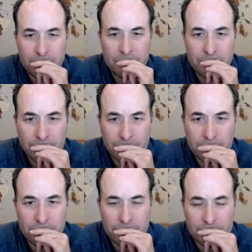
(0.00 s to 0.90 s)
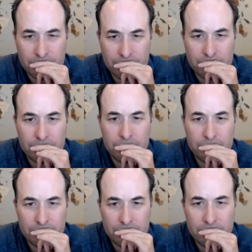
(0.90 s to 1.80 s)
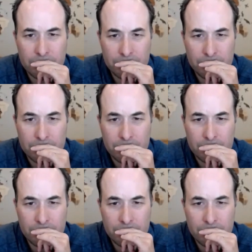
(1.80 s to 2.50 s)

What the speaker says: This person isn't speaking.